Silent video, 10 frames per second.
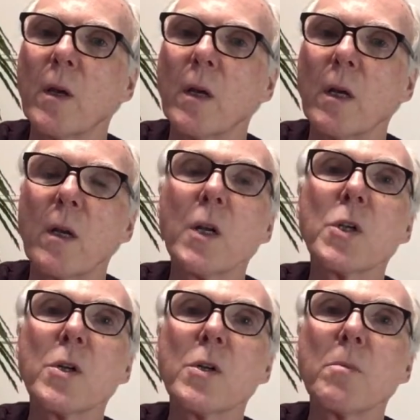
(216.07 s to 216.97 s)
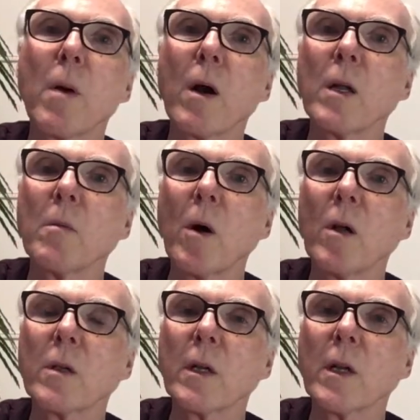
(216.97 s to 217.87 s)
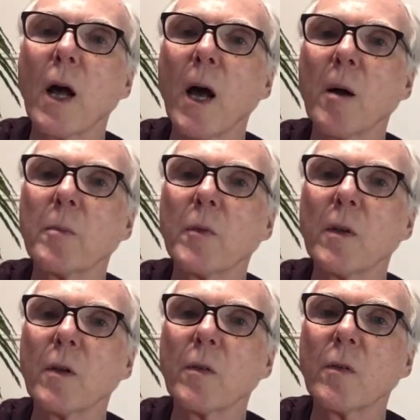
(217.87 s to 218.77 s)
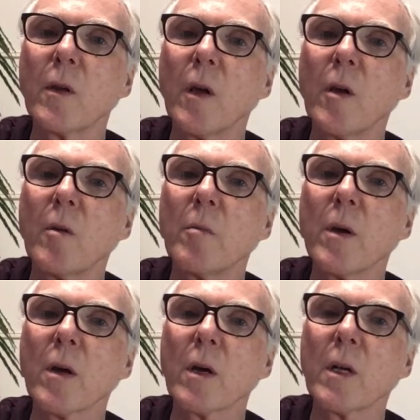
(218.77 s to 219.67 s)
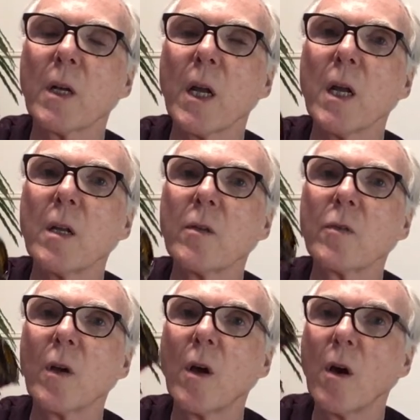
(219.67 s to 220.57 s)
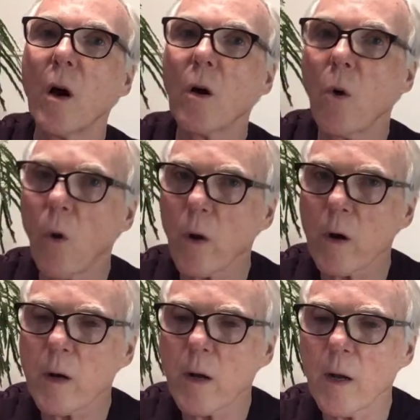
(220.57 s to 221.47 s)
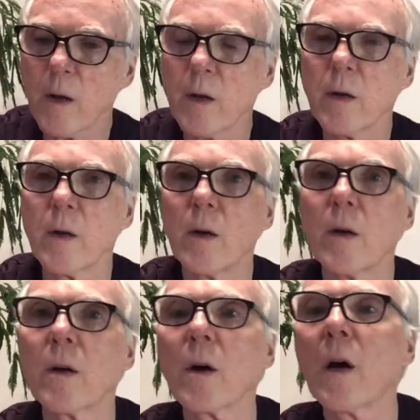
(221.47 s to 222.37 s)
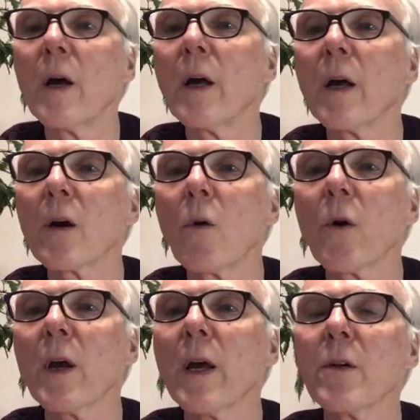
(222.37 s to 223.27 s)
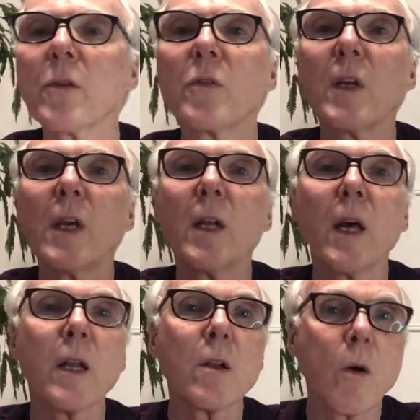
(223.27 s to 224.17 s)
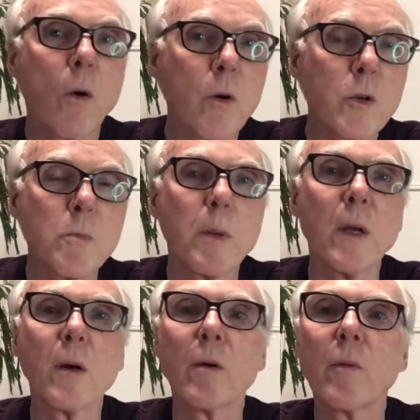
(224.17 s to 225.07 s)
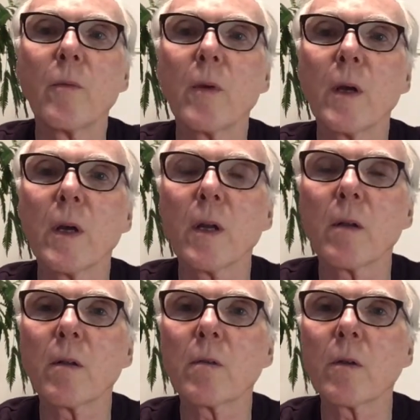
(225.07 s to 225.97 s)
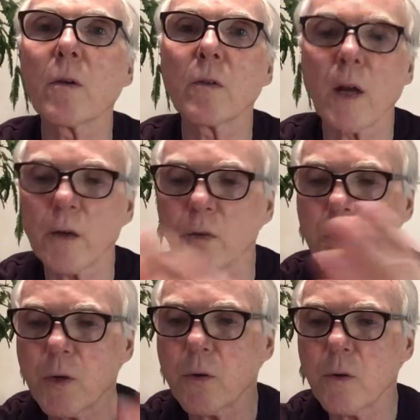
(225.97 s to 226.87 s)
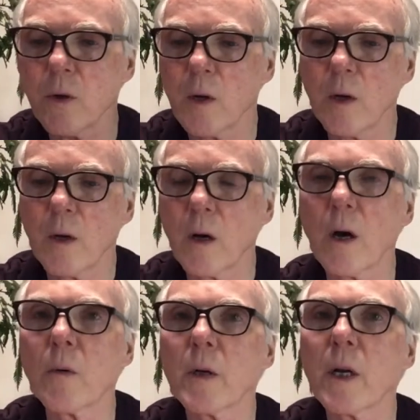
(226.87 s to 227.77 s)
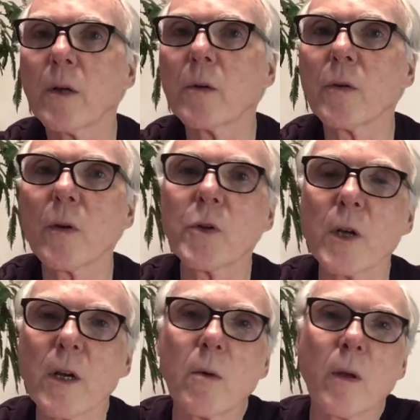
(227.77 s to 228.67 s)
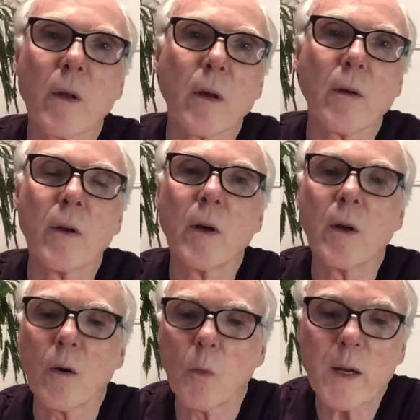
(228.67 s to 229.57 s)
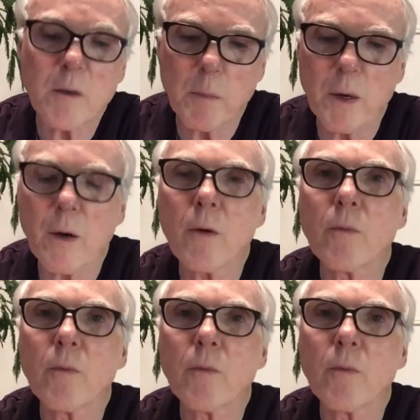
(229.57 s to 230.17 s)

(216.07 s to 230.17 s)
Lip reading: in addition to barley malt and hops, this beer contains corn, coriander seed, and orange peel. And those last two we tend to associate with wit beer,